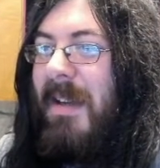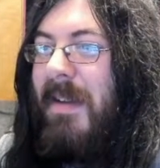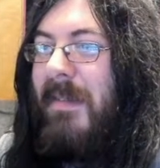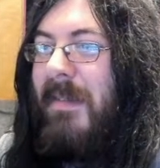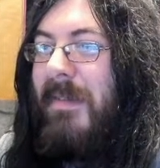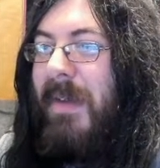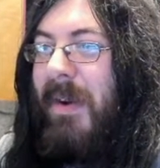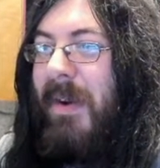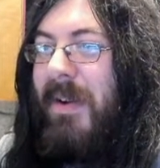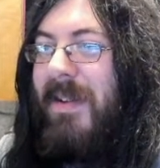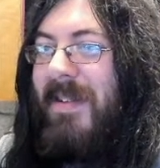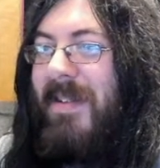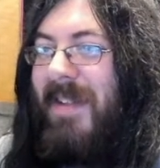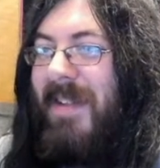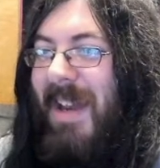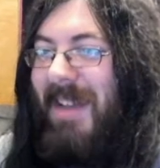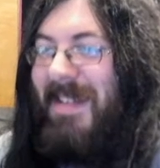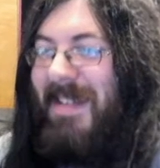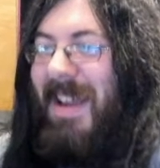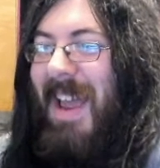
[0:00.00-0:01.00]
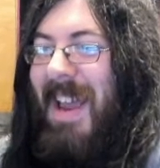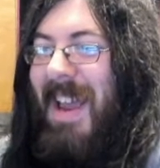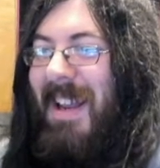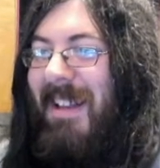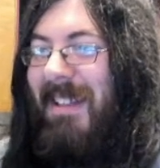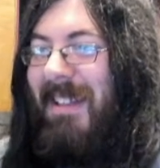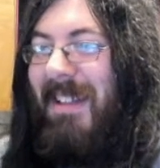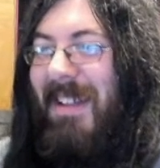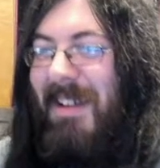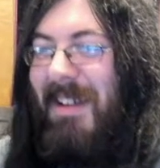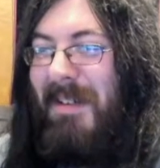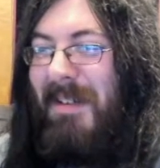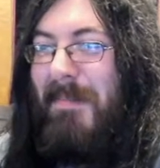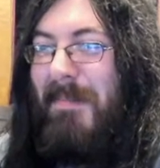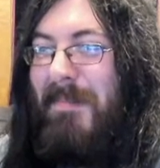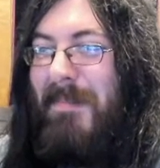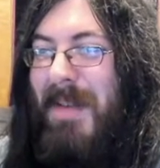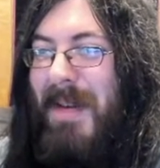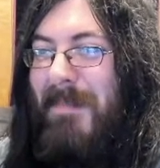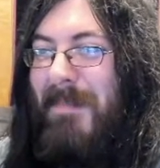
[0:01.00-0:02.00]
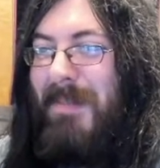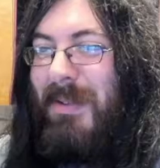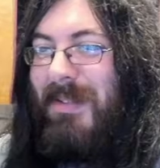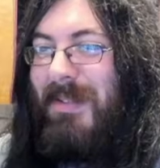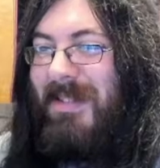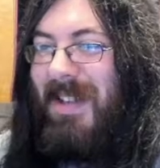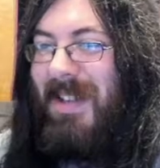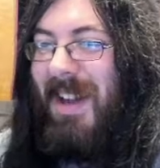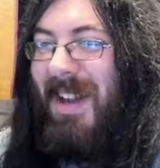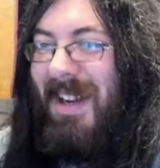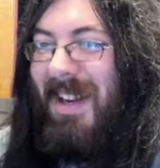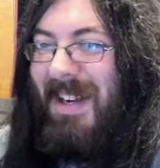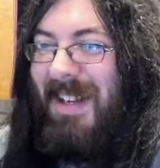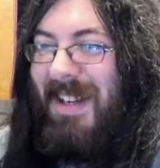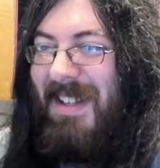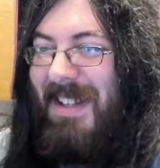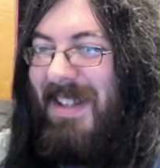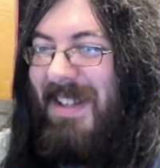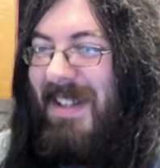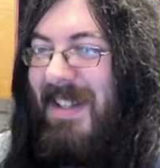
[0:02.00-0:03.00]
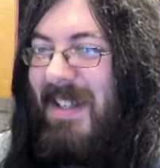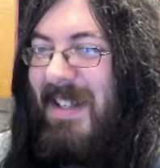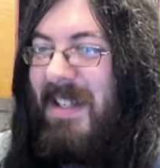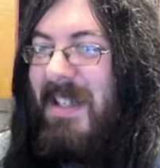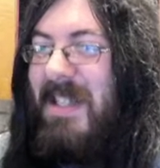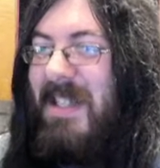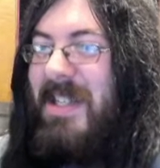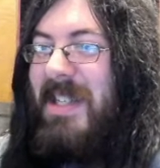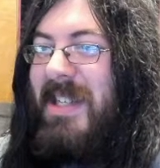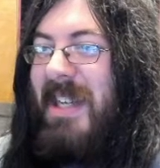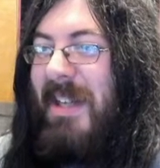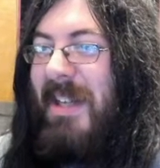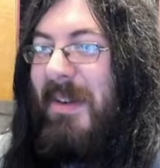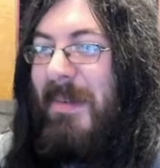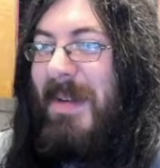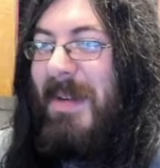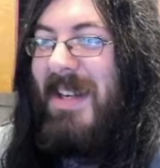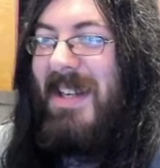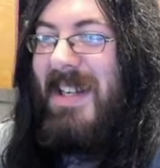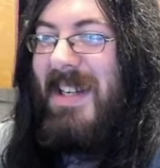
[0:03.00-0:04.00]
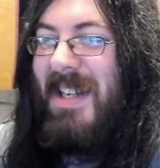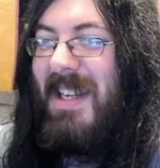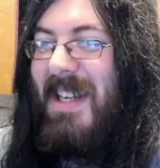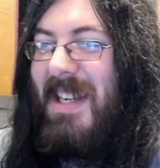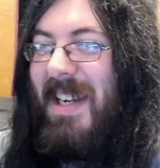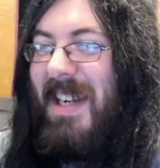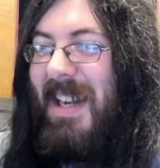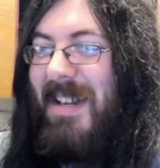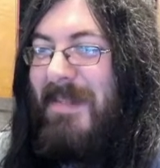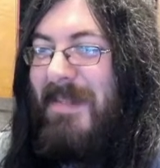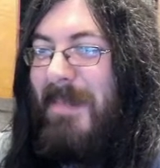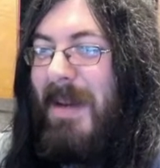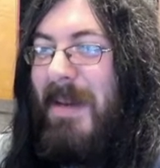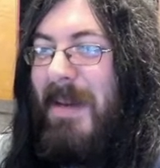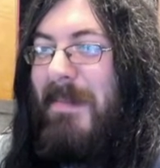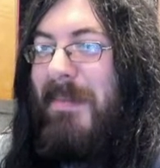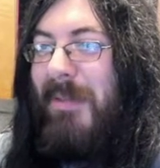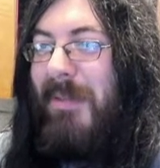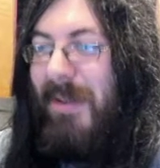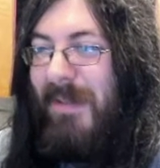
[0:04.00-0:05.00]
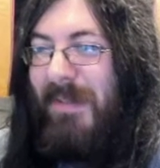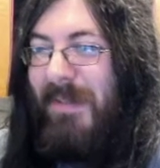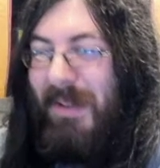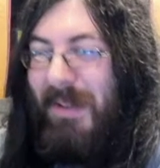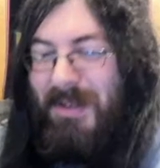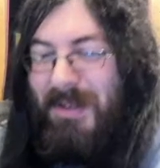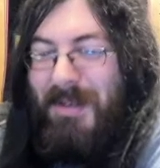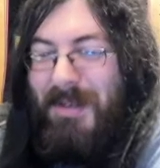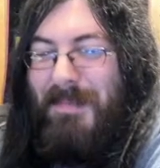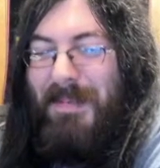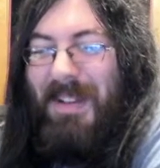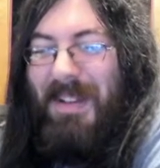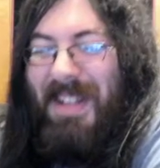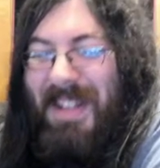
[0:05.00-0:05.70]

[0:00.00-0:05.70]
Very sad to see a lot of people dying. Gentlemen, it has been a privilege playing